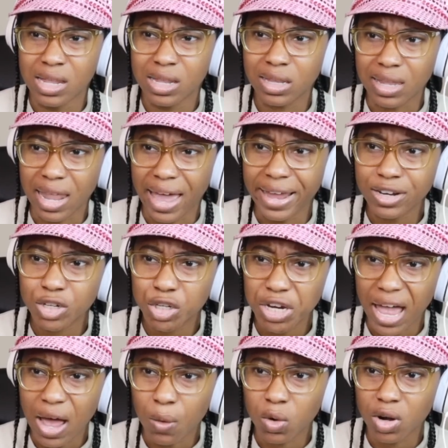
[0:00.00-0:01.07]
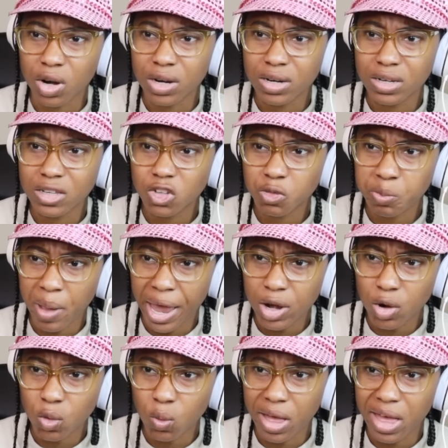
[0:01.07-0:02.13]
light shower,
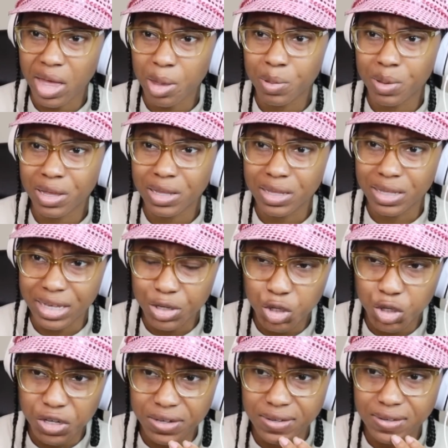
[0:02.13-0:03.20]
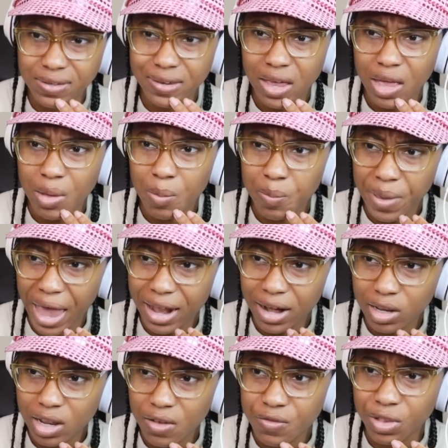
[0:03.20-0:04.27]
spider web, leeches,
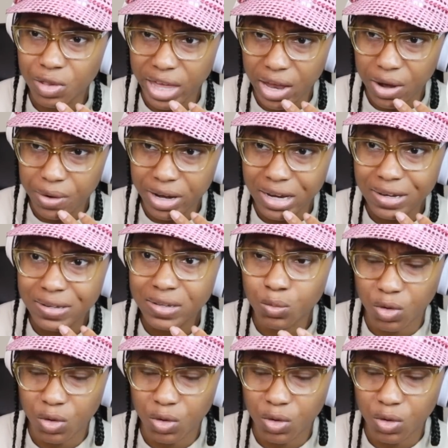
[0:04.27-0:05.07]
battle of the larynx.